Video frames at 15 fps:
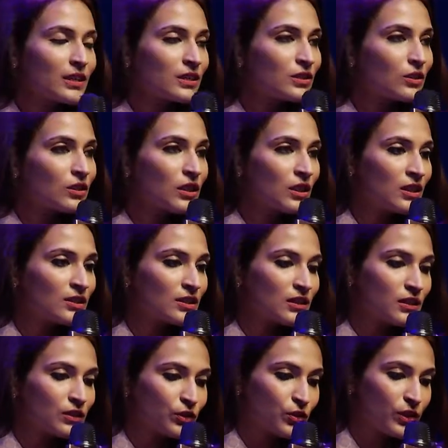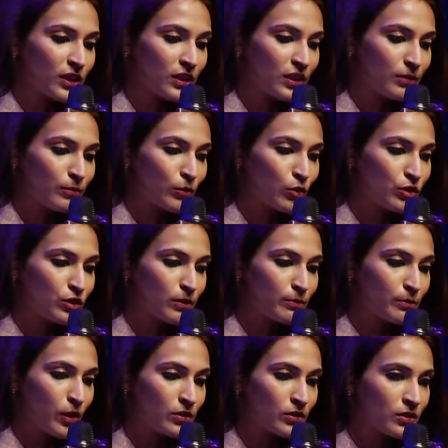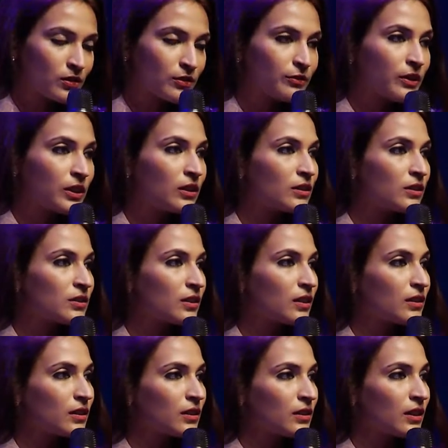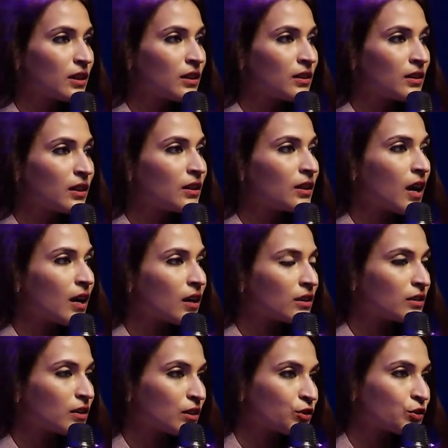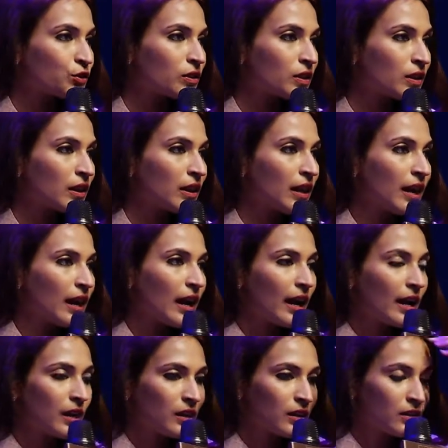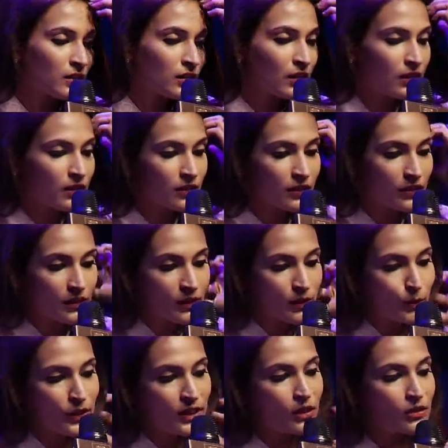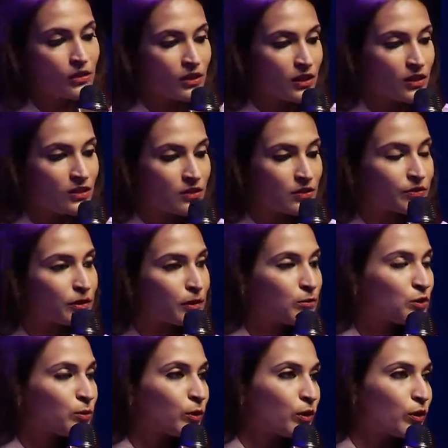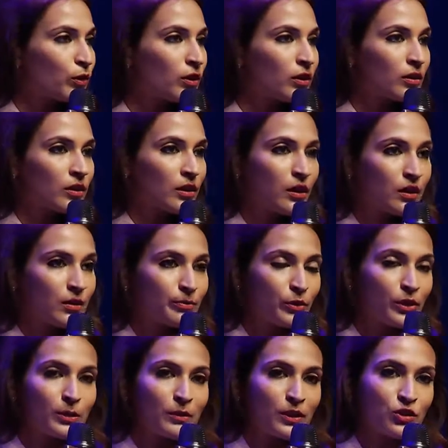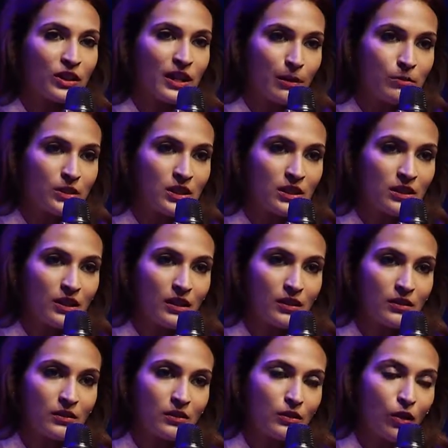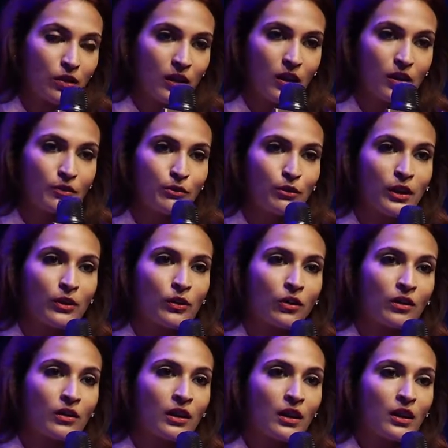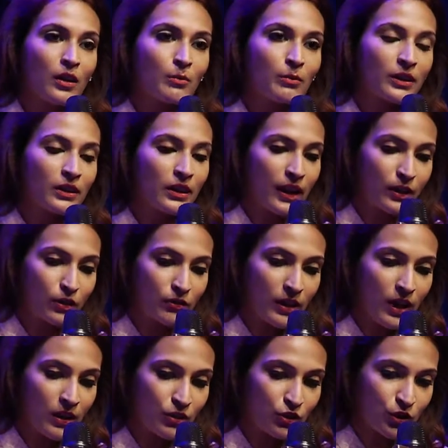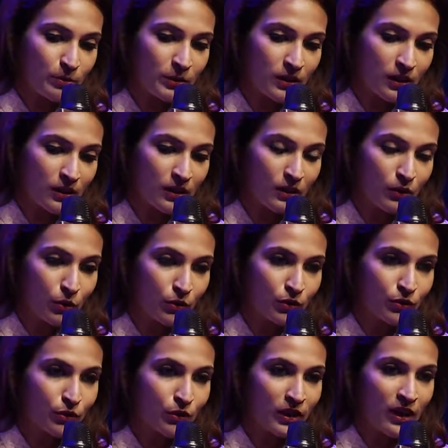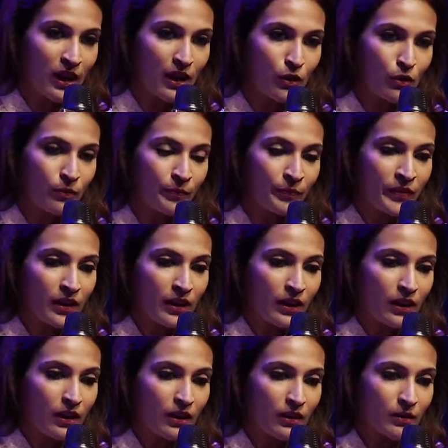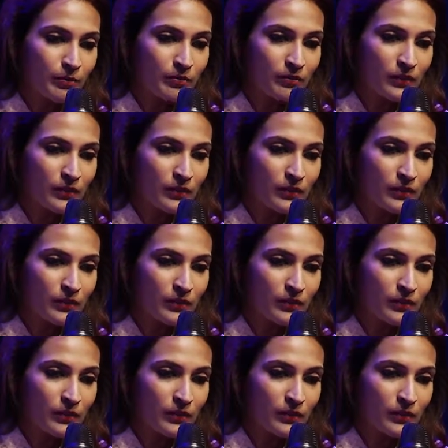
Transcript: so these are the three most important fields in, the, in, in our industry. And uh, they, without these, films will look uh, pretty much empty and not colorful at all. But the kind of hardships that they go through and how um,